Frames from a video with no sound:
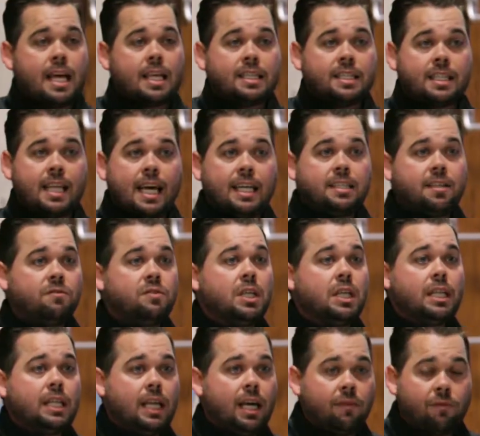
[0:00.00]
That slice of
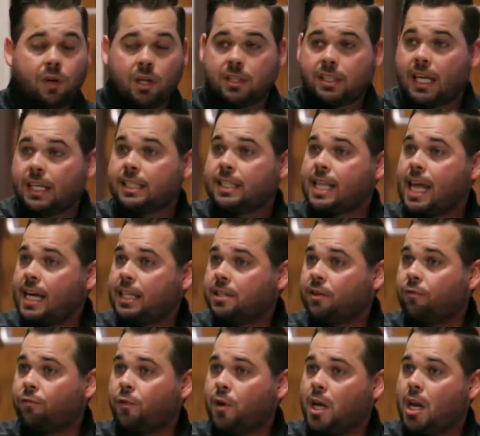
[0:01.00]
deliverance, that slice
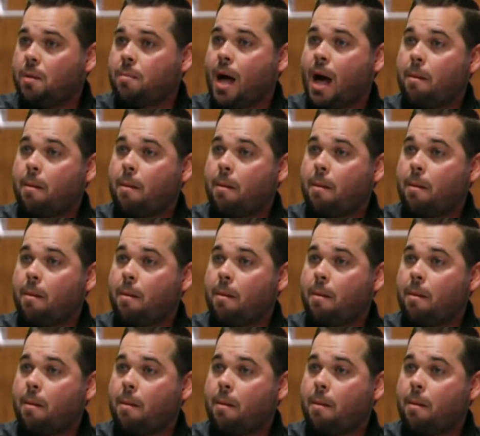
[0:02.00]
of freedom.